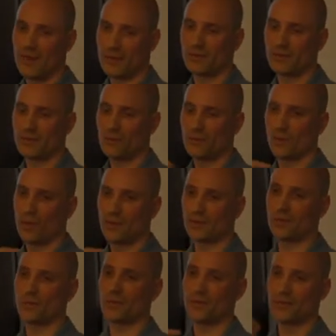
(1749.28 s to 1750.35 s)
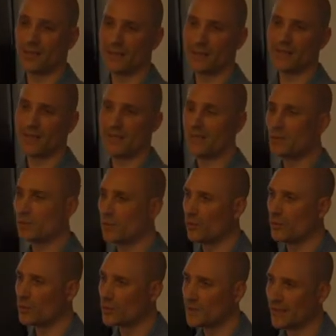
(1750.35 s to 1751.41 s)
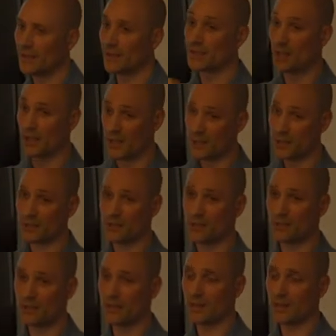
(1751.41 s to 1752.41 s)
person who wants to authenticate Alice would send a challenge,